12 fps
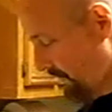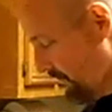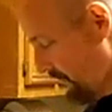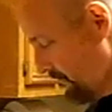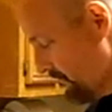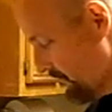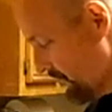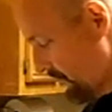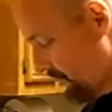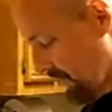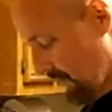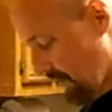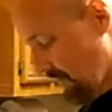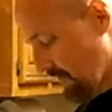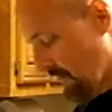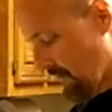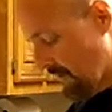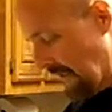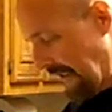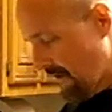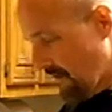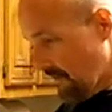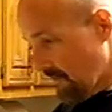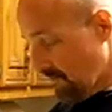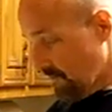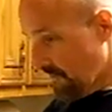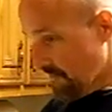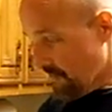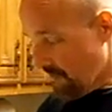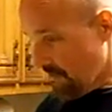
grams of coconut, which